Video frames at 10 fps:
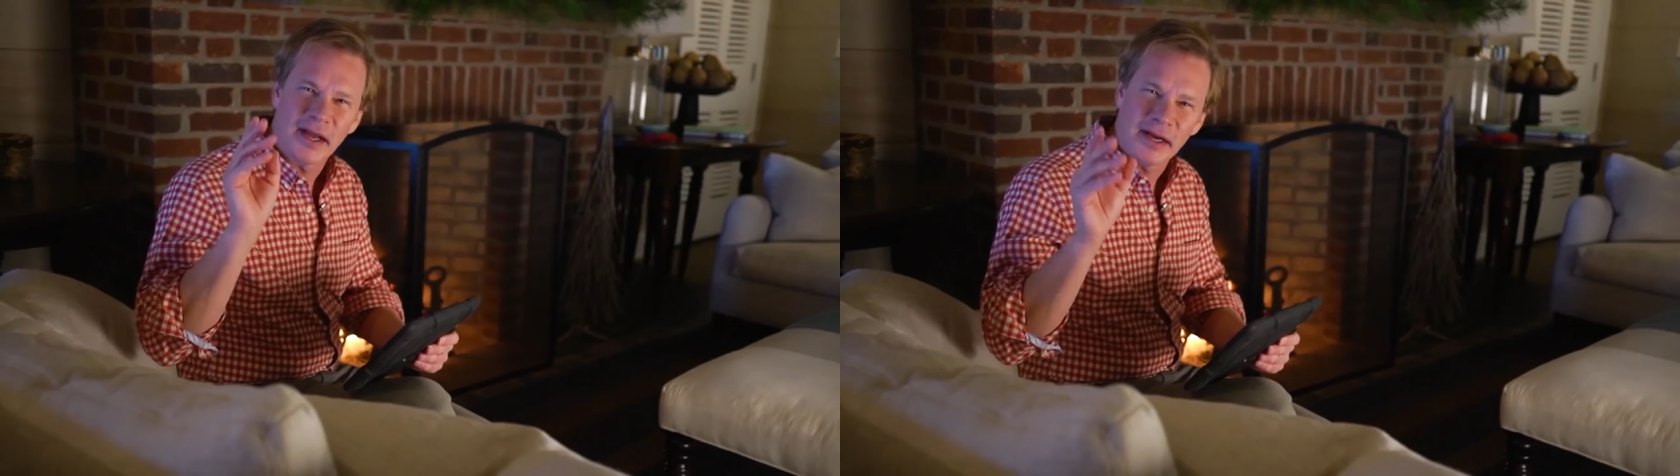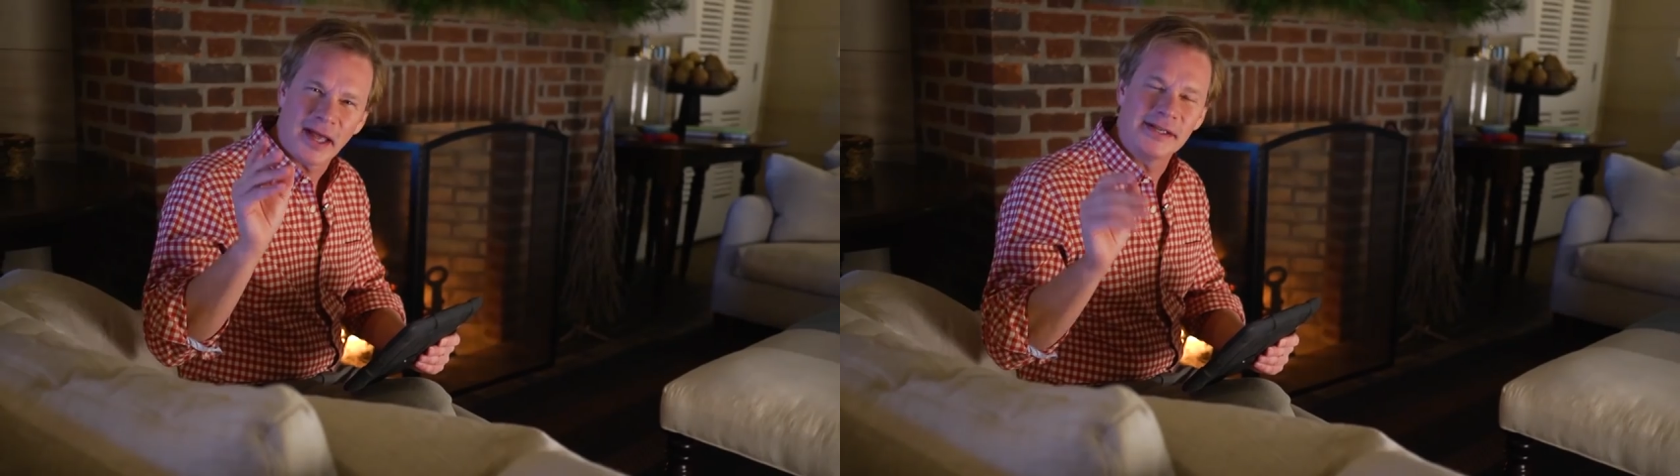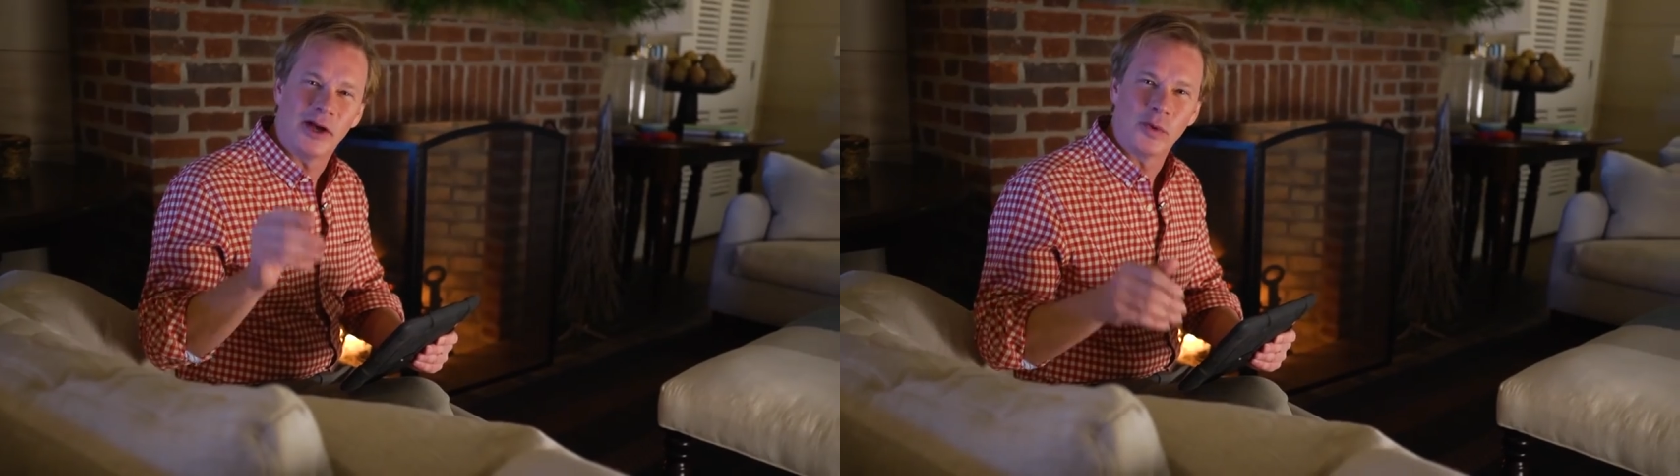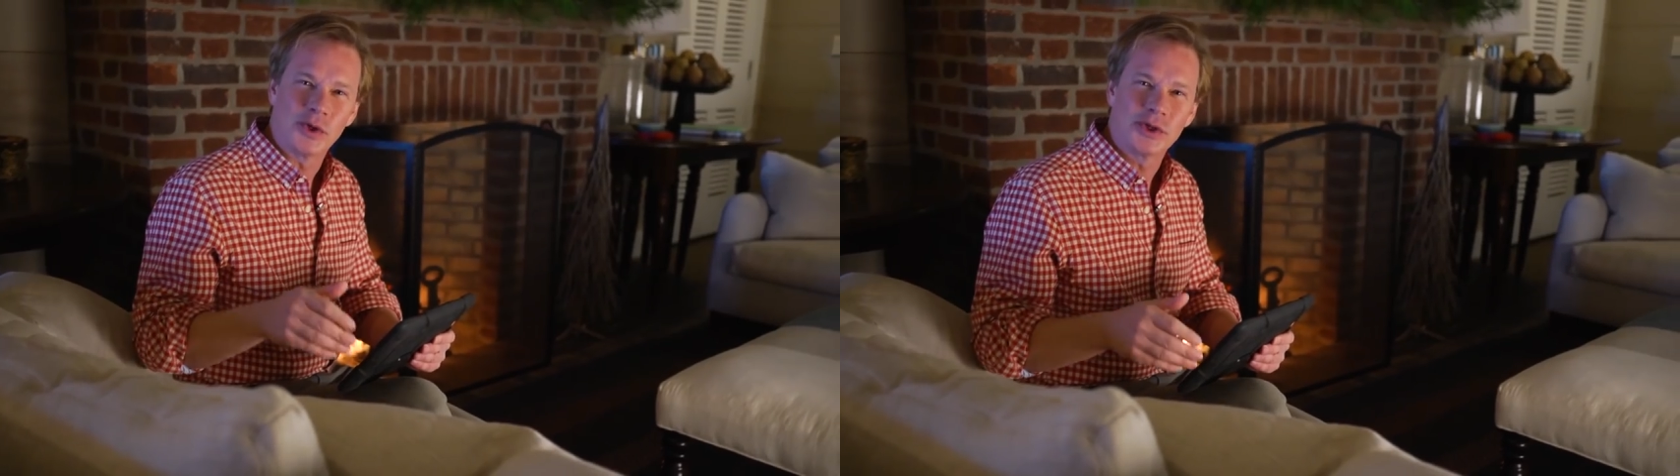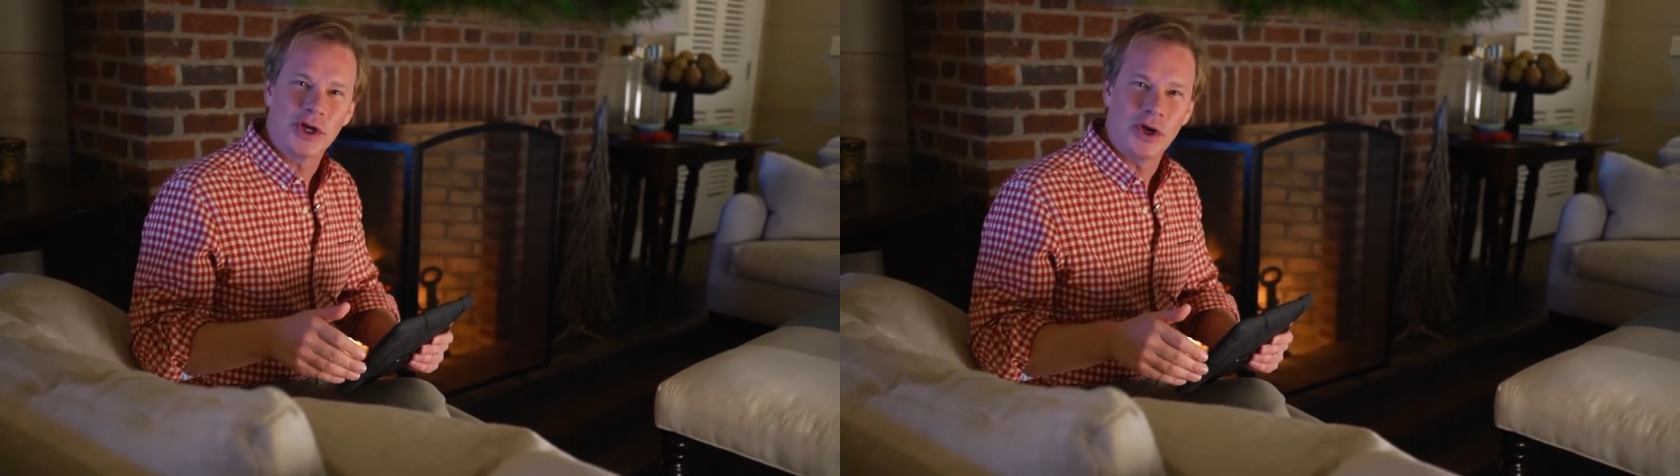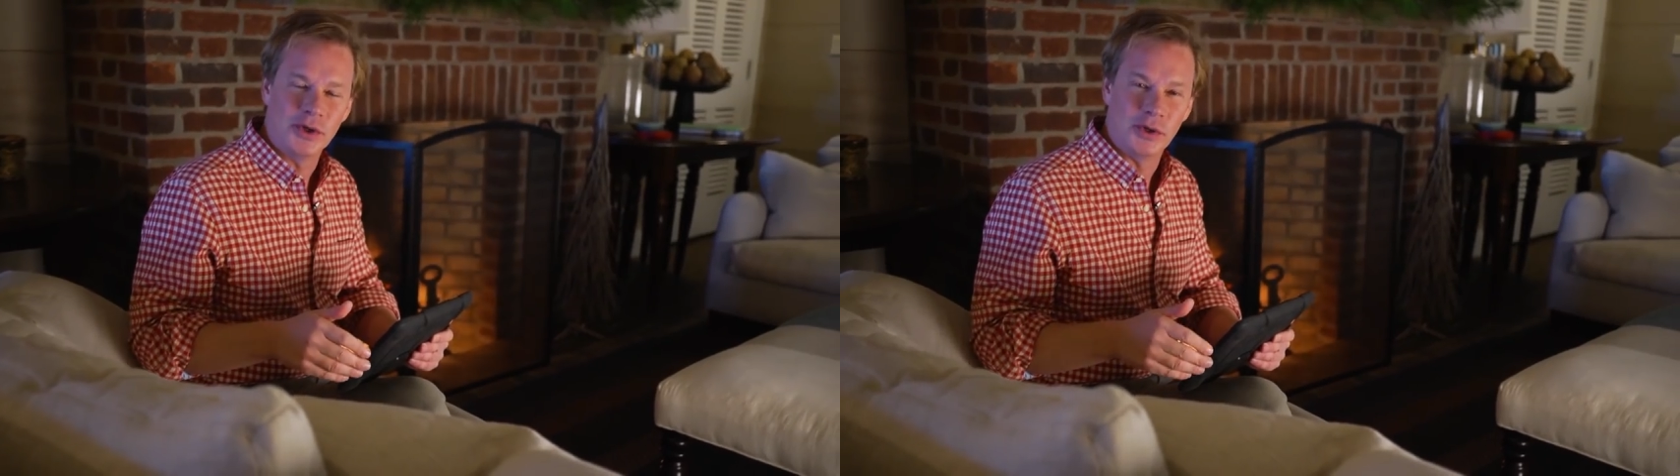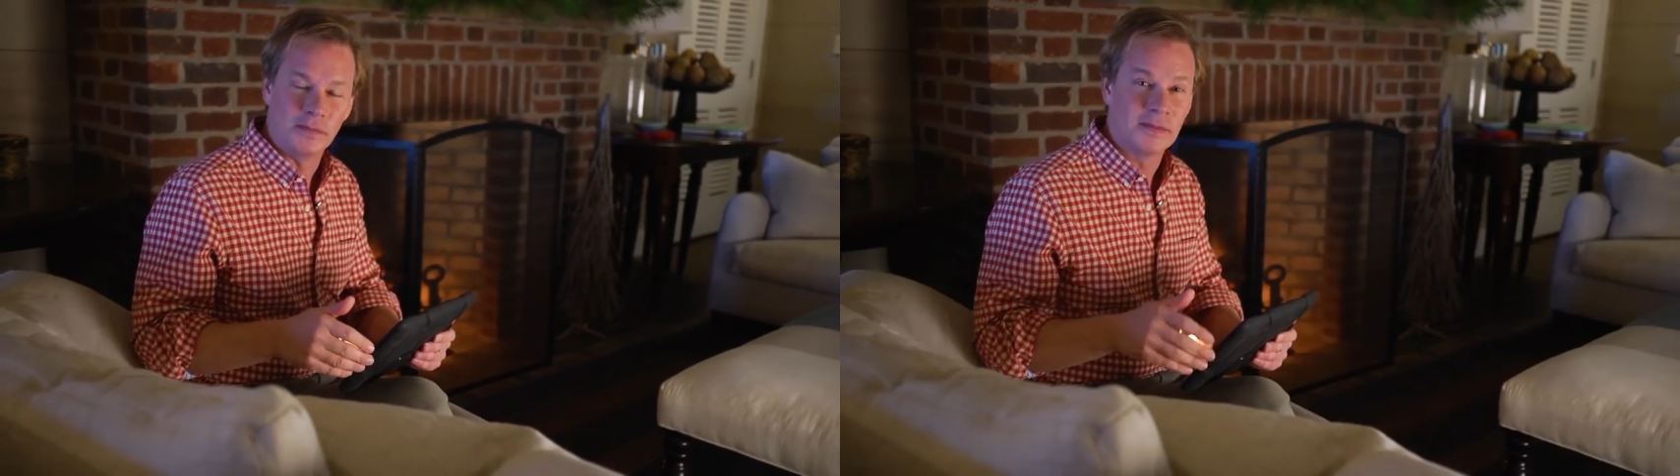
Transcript: got an idea I want to show you.